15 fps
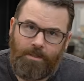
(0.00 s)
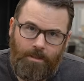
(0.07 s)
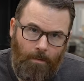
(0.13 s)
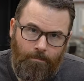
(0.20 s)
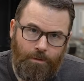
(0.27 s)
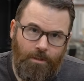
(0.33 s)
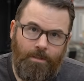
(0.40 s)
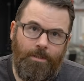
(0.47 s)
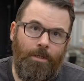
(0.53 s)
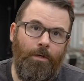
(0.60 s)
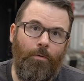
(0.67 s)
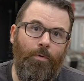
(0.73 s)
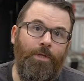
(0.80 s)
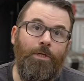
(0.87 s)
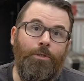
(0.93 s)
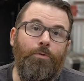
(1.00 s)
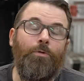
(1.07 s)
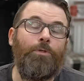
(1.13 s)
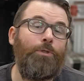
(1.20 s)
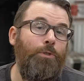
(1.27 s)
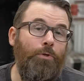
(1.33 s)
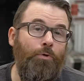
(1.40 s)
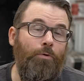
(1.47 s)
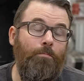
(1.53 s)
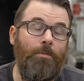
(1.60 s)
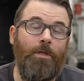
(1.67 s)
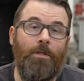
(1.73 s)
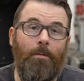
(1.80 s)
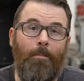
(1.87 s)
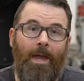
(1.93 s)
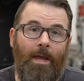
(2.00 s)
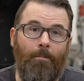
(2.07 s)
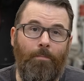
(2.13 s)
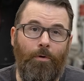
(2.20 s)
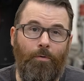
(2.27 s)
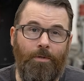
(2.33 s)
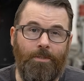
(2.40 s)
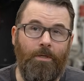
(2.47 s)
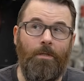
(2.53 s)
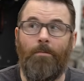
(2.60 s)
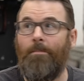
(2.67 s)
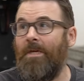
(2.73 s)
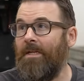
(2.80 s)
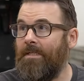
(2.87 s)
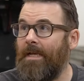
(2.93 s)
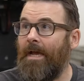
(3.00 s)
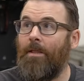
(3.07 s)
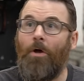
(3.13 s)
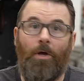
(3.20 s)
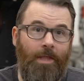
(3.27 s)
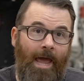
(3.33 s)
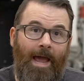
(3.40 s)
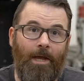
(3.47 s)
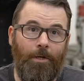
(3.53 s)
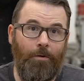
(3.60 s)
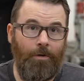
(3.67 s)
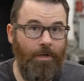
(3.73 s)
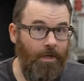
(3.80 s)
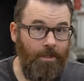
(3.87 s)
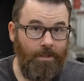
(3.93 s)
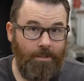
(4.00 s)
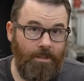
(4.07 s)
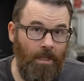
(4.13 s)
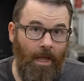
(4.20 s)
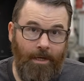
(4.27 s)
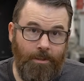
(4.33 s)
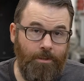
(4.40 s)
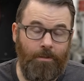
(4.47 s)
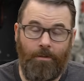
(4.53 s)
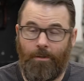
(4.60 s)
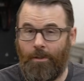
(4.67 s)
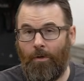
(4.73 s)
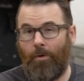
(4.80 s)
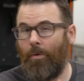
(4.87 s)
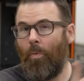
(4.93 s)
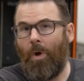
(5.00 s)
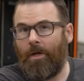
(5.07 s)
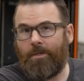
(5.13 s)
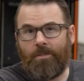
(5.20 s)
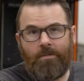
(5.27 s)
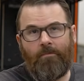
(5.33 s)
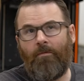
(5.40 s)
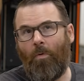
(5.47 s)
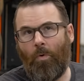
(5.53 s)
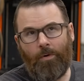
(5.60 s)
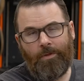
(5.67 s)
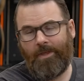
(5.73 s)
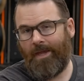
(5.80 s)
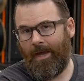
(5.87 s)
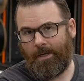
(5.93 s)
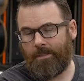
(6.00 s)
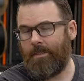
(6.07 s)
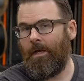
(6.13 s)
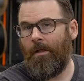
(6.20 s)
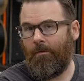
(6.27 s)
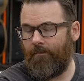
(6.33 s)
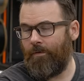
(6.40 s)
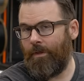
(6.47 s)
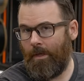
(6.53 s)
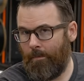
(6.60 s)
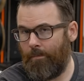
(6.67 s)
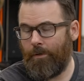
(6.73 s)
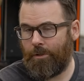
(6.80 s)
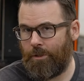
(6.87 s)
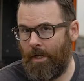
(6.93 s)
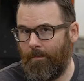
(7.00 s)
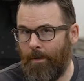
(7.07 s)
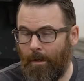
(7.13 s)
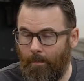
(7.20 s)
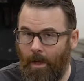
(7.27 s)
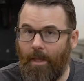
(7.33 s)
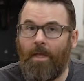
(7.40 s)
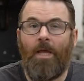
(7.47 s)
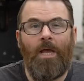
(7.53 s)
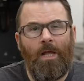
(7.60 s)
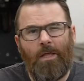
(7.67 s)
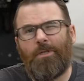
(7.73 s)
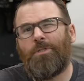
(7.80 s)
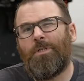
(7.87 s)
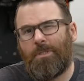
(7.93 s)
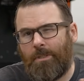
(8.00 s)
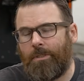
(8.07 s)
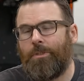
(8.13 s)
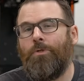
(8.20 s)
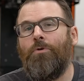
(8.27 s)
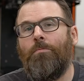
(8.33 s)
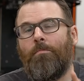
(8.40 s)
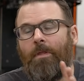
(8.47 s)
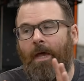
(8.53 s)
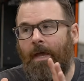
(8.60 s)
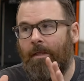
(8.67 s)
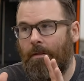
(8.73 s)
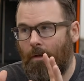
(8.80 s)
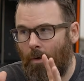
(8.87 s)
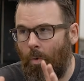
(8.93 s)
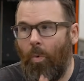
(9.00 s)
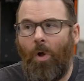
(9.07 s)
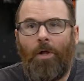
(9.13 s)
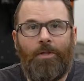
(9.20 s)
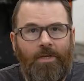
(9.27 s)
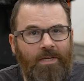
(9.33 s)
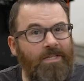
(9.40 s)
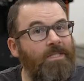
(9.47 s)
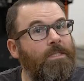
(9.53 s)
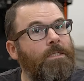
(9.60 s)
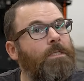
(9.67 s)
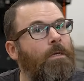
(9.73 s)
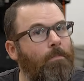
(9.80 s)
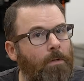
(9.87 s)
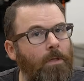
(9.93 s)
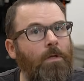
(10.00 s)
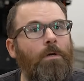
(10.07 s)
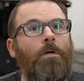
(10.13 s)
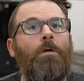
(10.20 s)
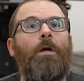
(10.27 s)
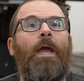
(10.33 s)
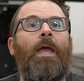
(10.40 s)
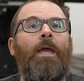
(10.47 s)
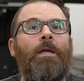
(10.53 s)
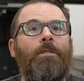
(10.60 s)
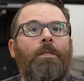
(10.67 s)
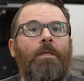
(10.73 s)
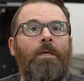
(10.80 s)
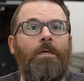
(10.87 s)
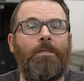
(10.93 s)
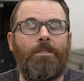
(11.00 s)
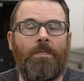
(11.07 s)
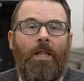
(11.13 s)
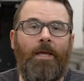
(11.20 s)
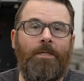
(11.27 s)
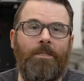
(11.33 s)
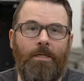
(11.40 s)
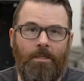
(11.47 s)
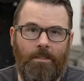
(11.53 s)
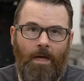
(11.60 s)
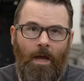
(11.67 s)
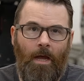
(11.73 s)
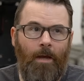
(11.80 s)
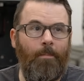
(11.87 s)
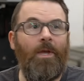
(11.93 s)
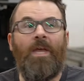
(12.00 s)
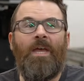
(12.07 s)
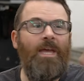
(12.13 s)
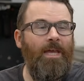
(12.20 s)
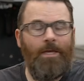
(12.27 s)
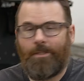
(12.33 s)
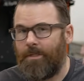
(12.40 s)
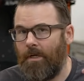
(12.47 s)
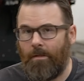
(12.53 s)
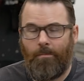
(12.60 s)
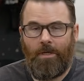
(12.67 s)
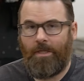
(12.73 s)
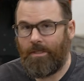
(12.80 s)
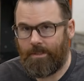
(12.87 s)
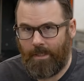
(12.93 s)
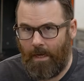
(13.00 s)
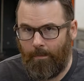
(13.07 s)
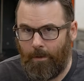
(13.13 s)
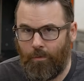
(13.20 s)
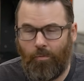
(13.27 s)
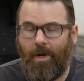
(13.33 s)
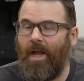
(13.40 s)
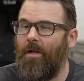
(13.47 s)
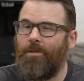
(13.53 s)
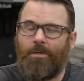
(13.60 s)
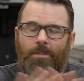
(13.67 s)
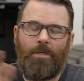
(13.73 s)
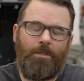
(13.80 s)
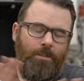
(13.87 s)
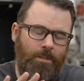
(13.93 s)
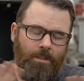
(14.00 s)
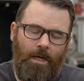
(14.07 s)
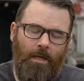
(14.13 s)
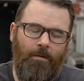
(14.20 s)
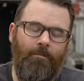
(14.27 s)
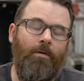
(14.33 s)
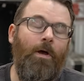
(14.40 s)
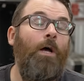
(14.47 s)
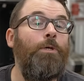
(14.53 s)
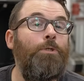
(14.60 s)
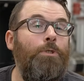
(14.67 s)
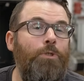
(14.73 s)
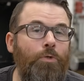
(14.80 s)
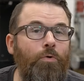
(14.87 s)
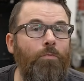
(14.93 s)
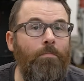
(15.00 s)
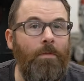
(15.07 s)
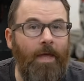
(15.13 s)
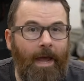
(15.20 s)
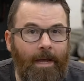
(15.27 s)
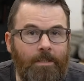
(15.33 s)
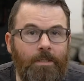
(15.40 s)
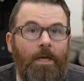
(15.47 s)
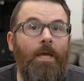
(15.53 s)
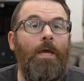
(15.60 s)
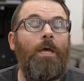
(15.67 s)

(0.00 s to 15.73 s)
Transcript: assumptions here. We need to assume that the Bambu is going to be dead on accurate in the slicer. You know, it was for the XL for the input shaping, but let's just assume that the quality is similar and the slicing time is going to be the same in reality. So let's just kind of assume that.